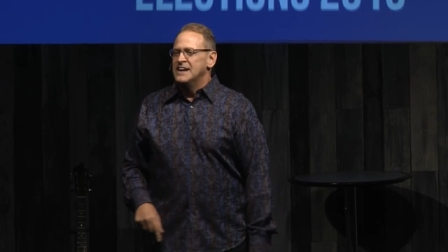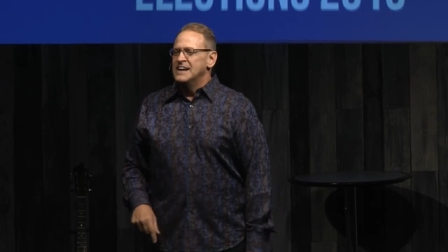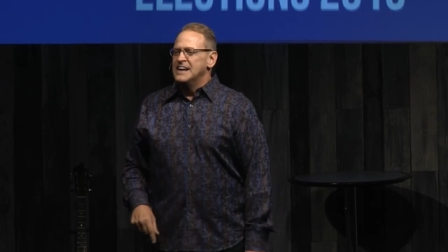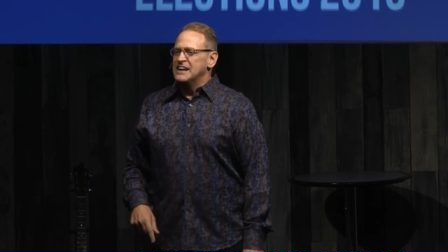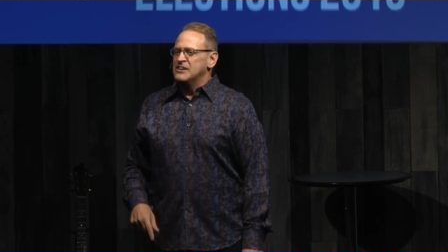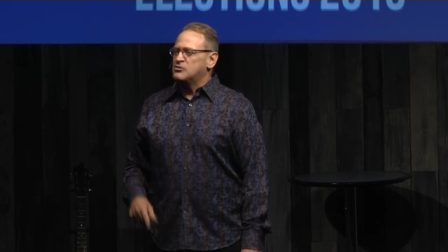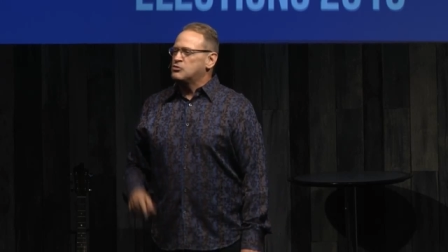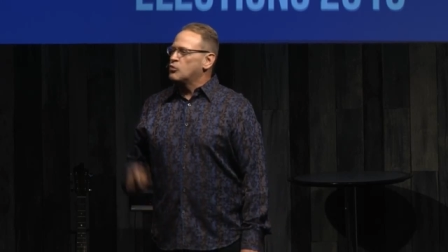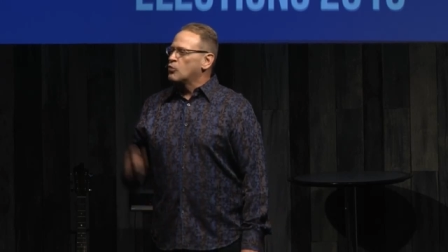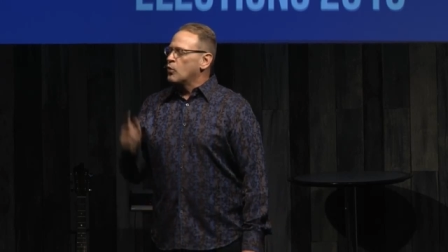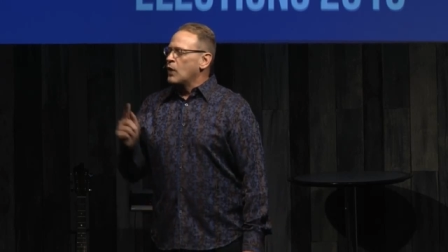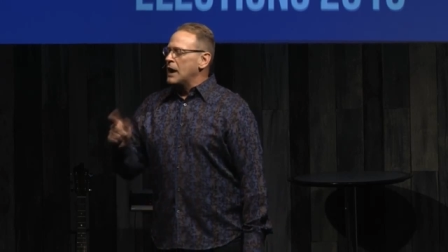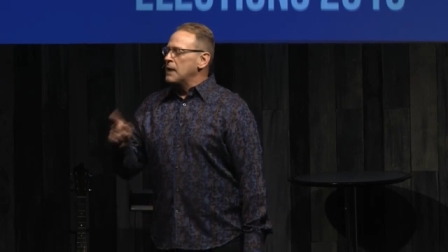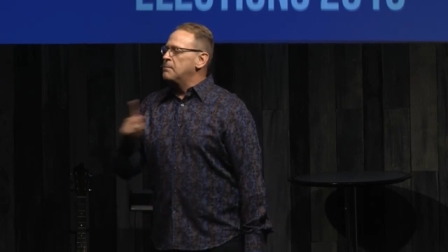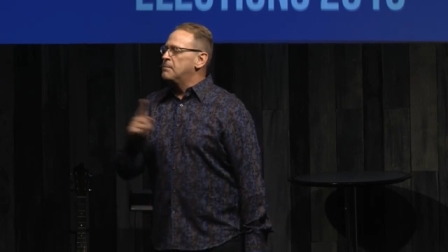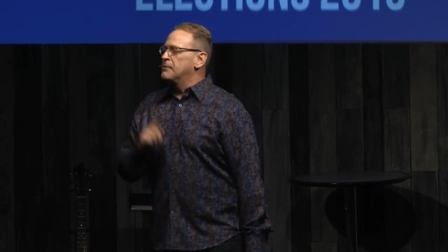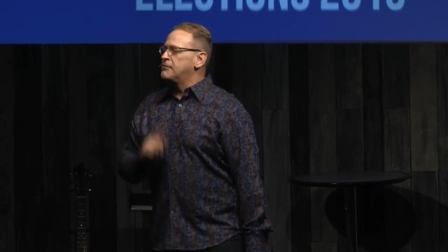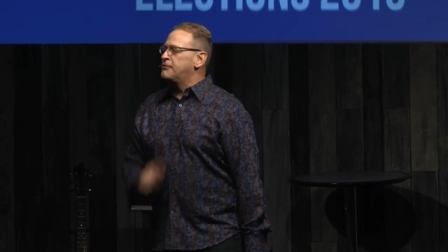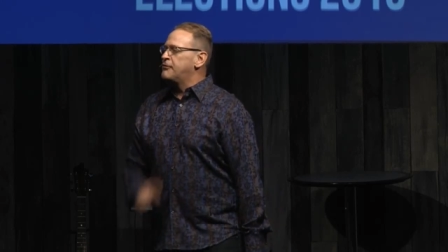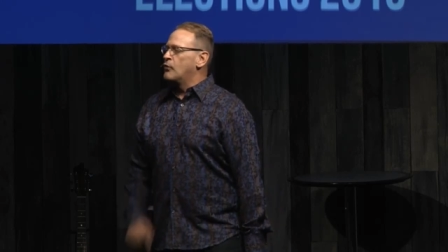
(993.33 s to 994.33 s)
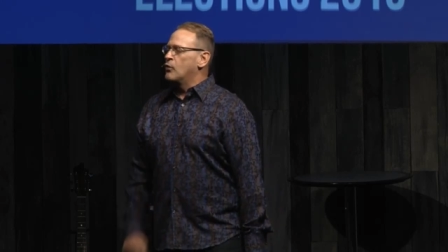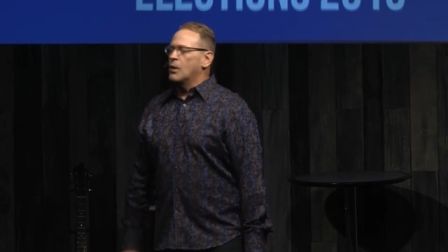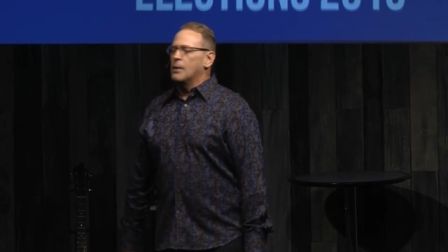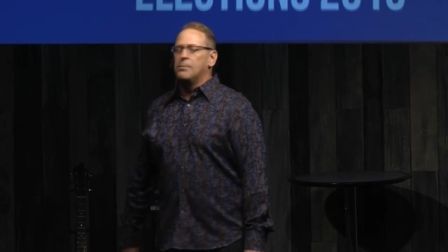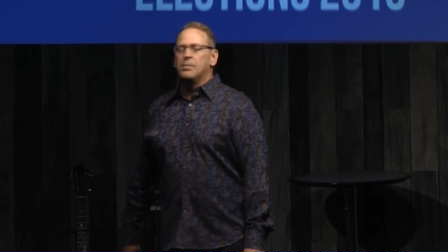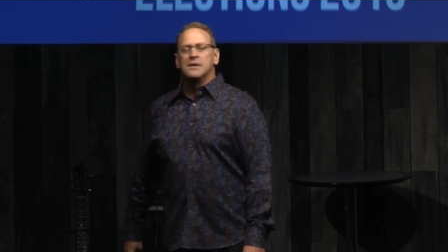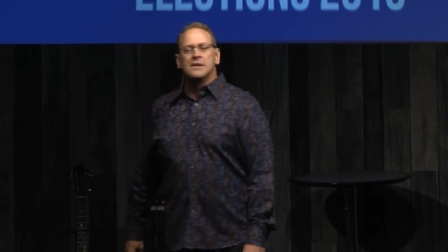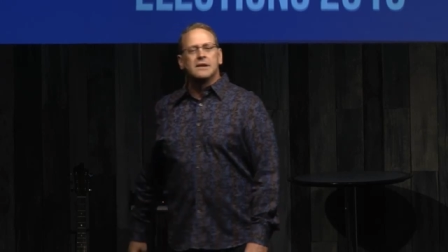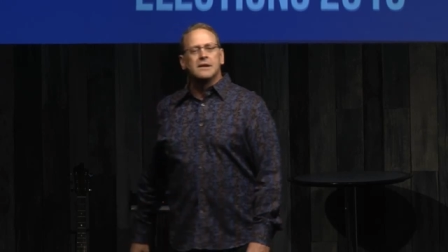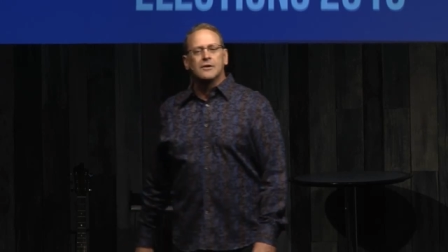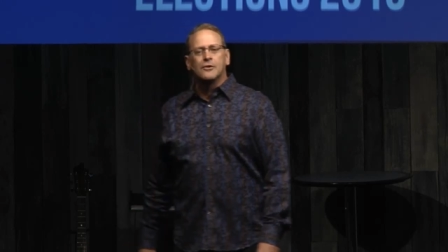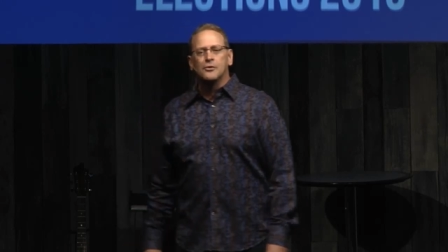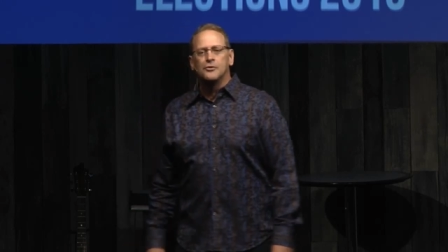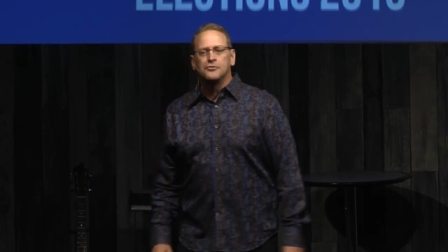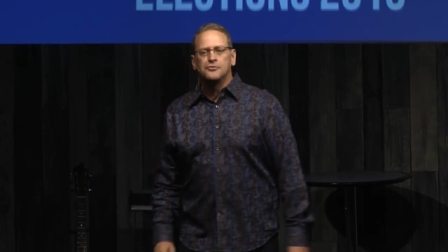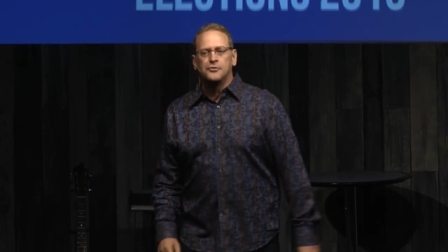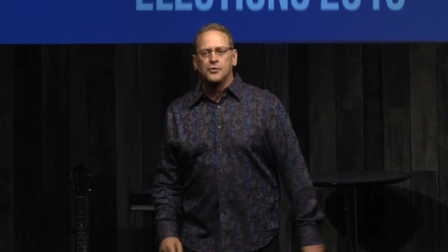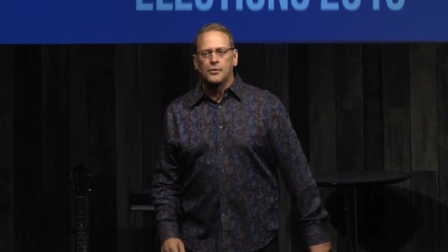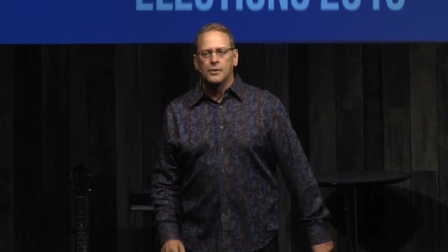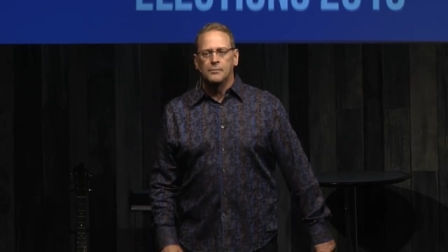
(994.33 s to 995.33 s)
is right before a political
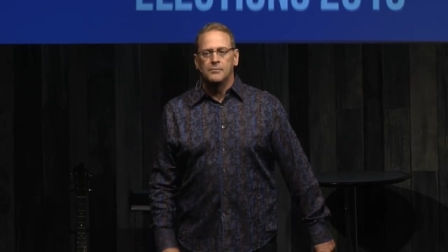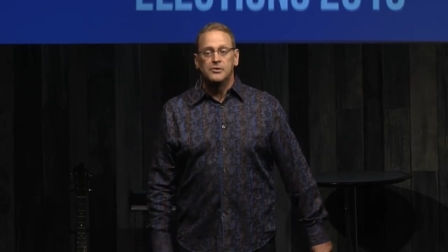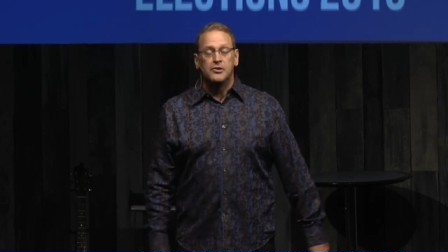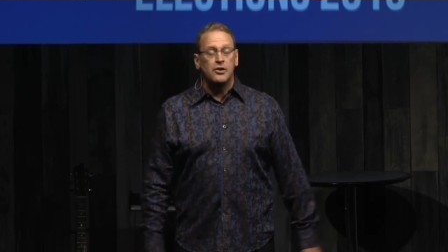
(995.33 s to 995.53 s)
storm.